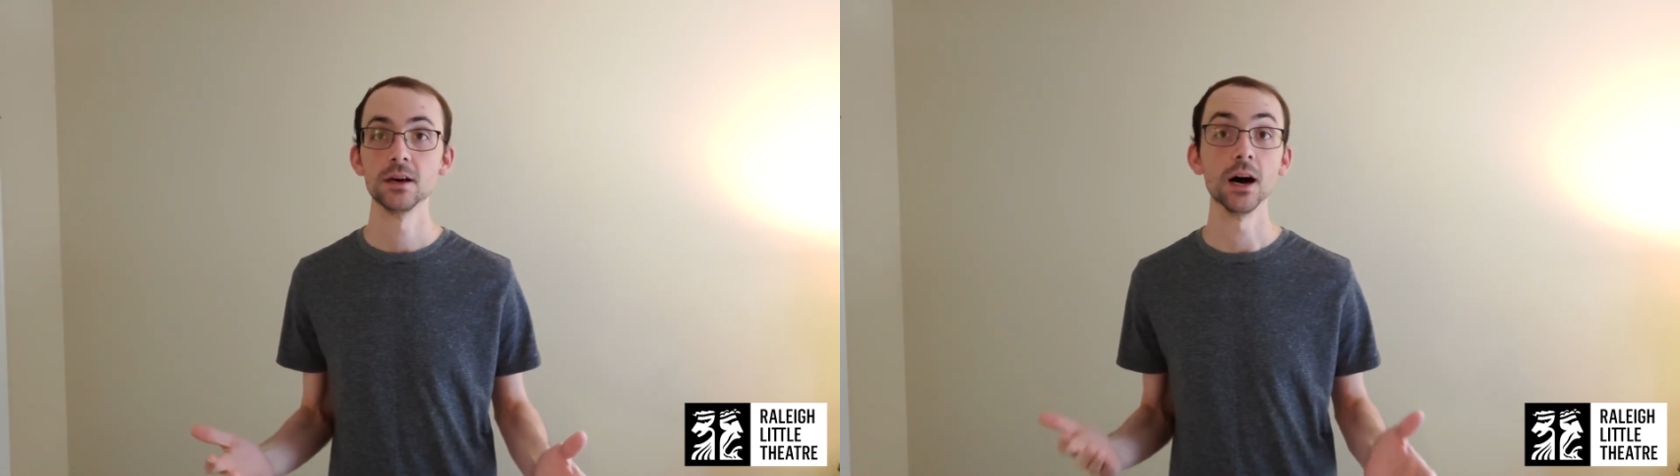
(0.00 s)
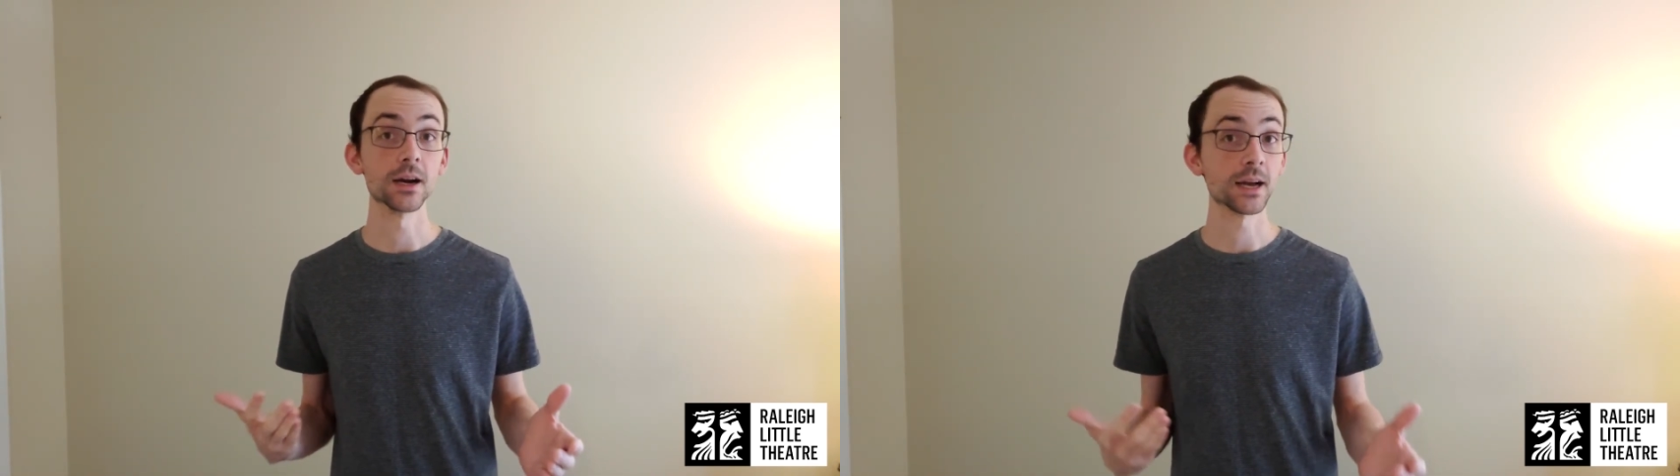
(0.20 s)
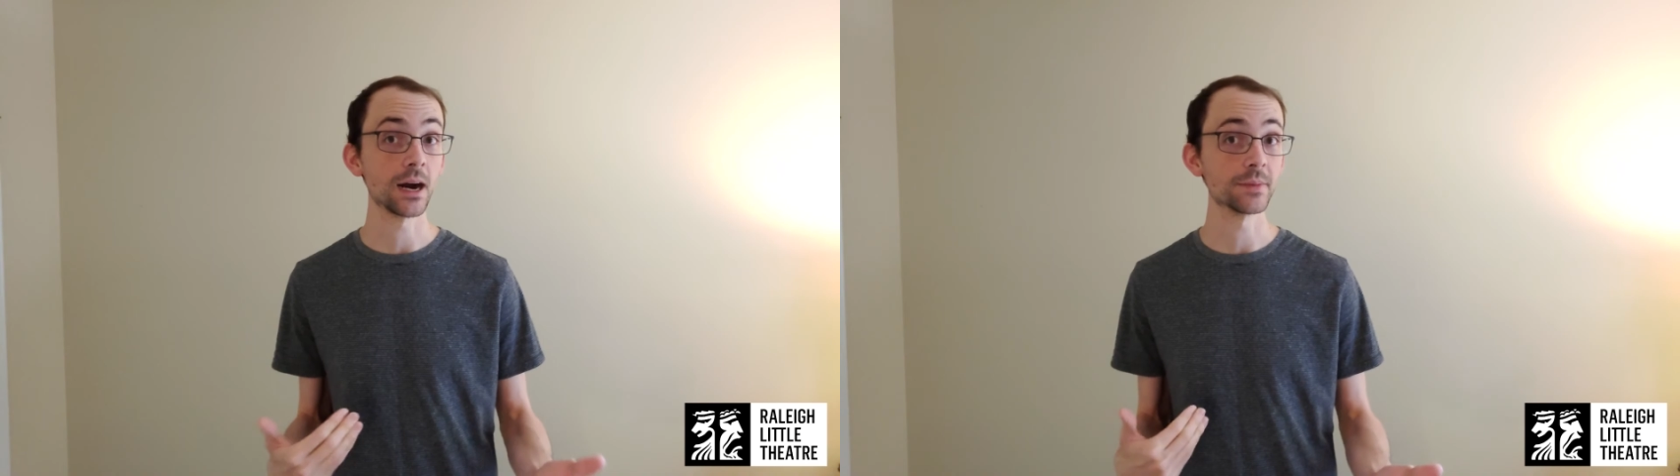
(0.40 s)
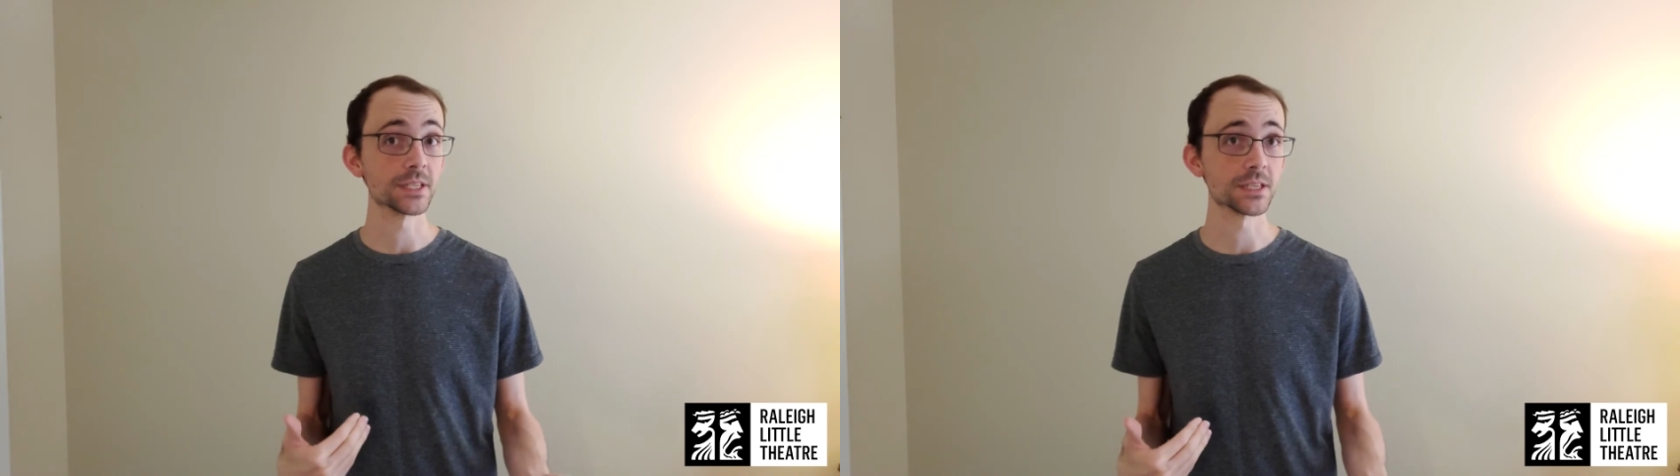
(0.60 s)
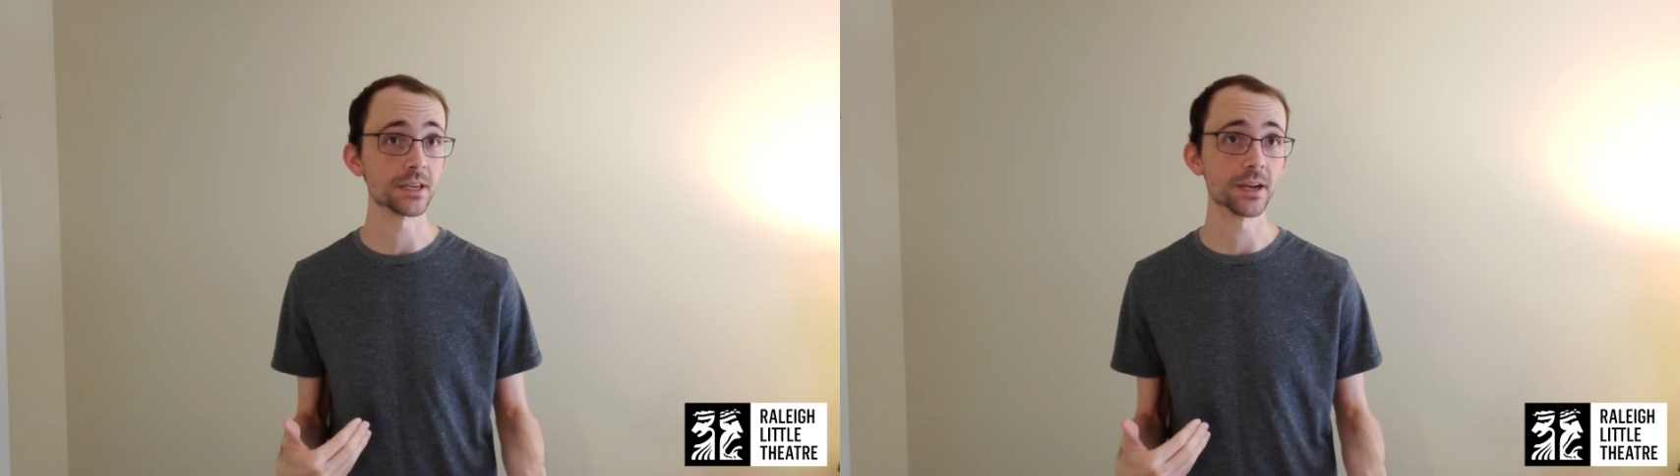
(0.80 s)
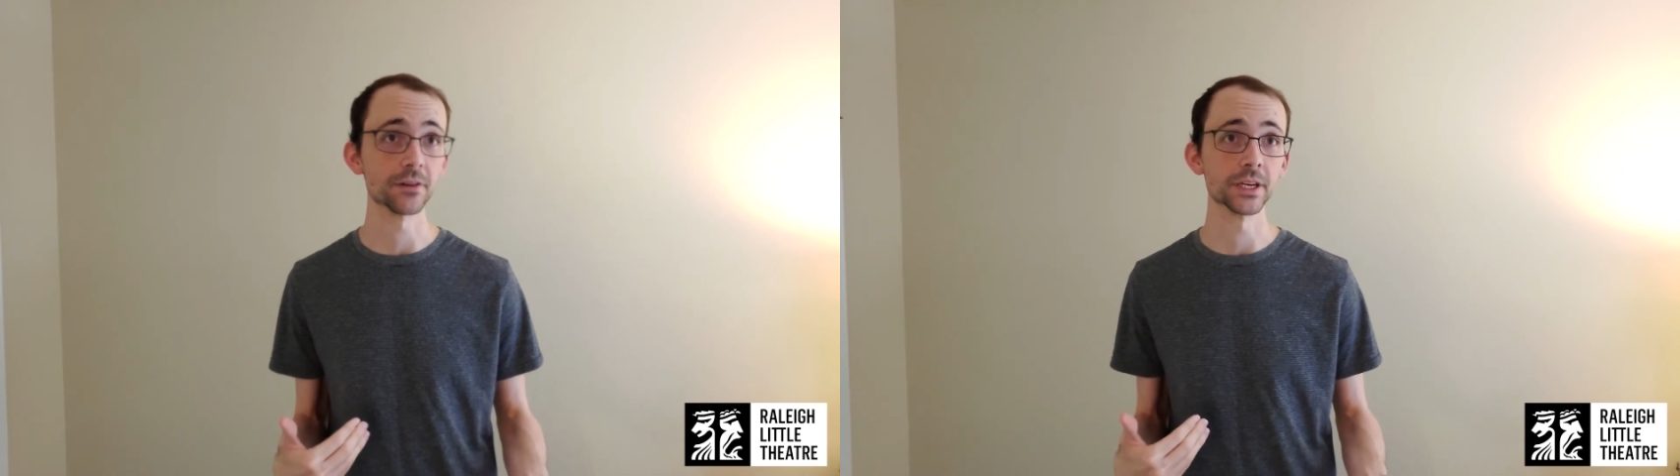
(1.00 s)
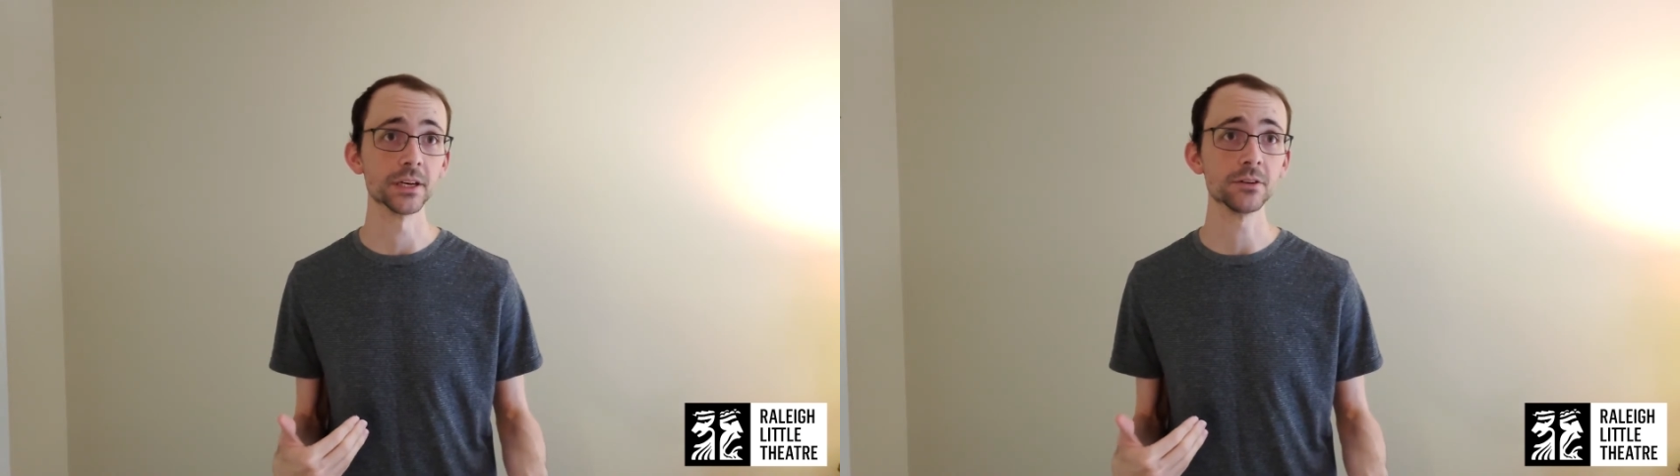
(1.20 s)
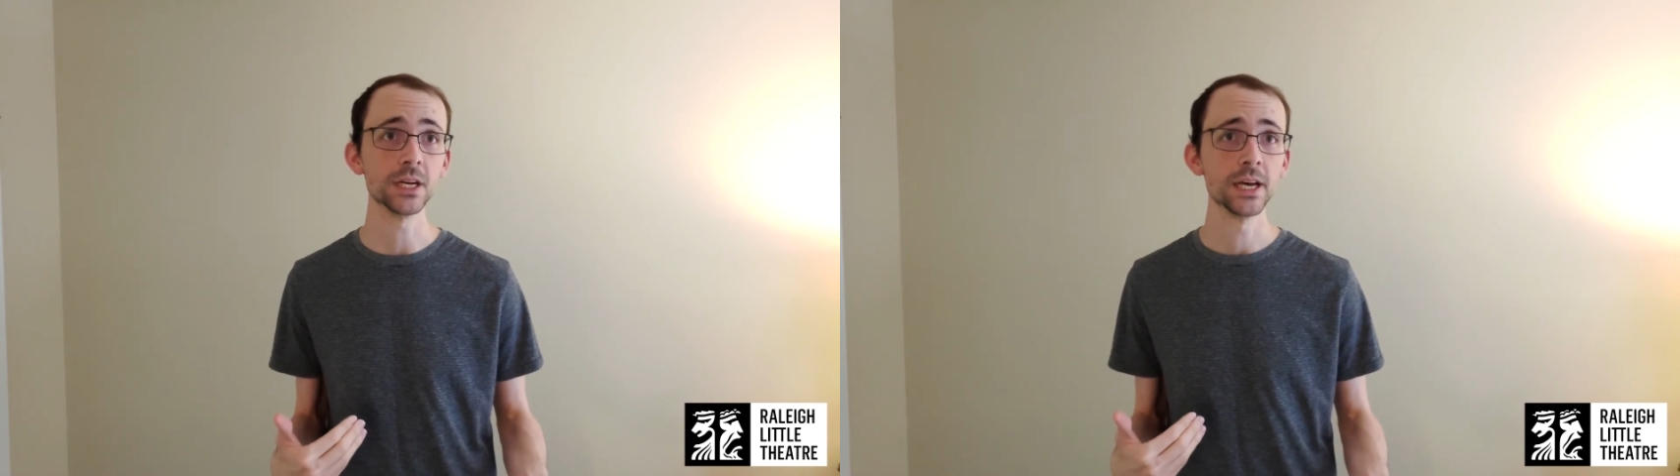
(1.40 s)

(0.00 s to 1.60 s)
A common scenario,